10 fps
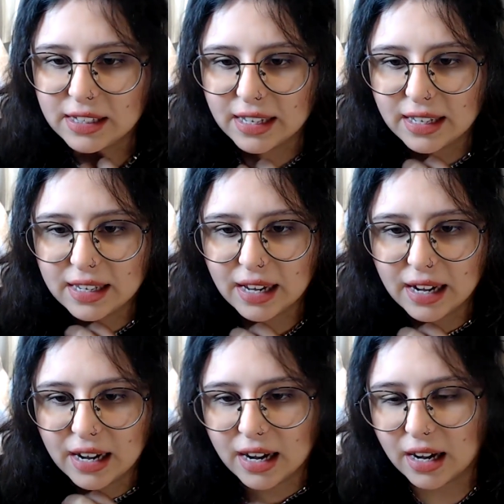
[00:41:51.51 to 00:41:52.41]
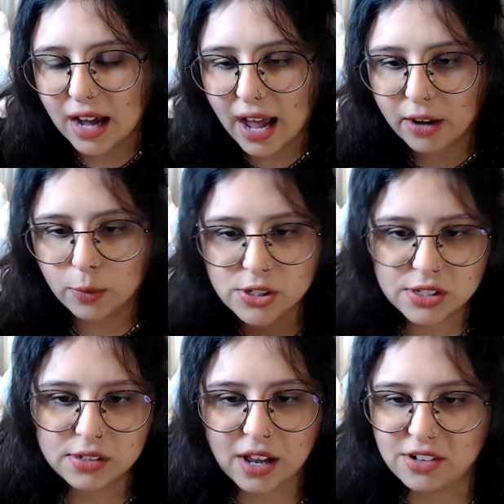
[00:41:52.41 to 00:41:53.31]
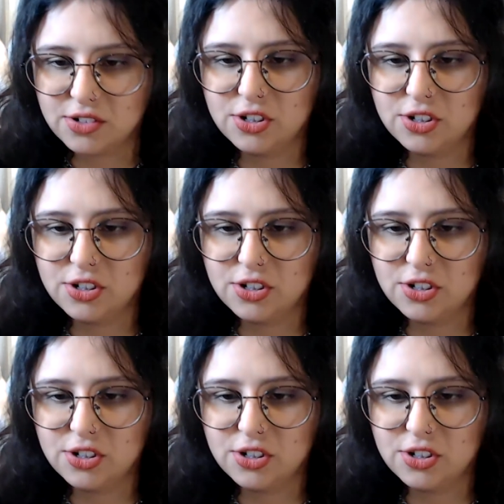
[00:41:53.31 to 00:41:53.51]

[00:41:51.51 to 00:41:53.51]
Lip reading: like I